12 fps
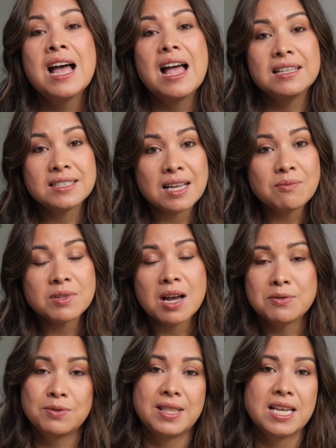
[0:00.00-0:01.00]
And
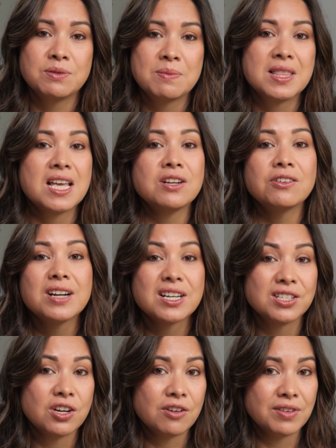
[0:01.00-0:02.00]
sometimes with these women, they're not
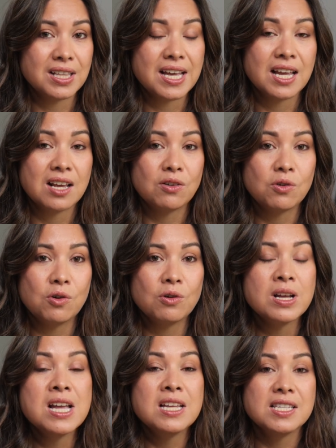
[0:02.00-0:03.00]
actually ovulating at all.
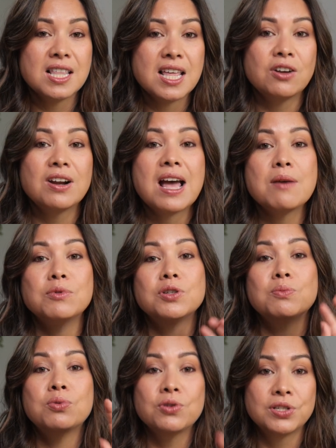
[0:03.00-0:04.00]
So they're not able to
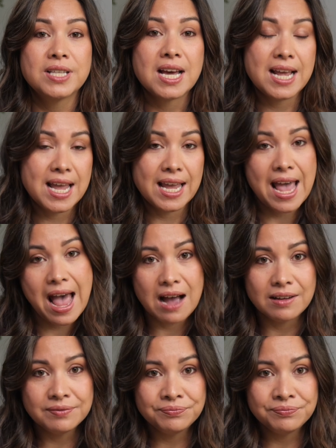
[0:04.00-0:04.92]
push that egg out.